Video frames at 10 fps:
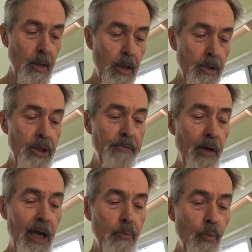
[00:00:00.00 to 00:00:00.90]
She
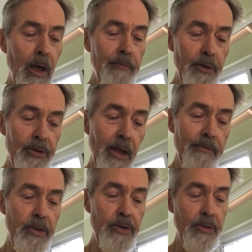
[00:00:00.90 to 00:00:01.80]
found one of her
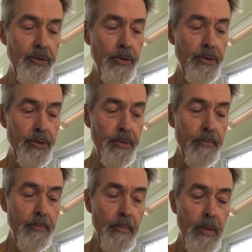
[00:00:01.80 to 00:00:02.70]
seven sisters
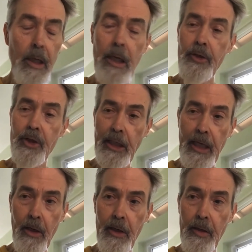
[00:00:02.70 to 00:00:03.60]
to
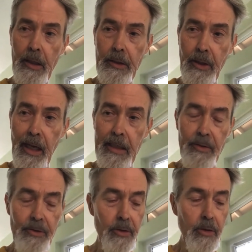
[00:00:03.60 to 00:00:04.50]
carry the
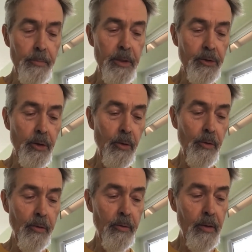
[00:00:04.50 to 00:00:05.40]
tidings to her betrothed.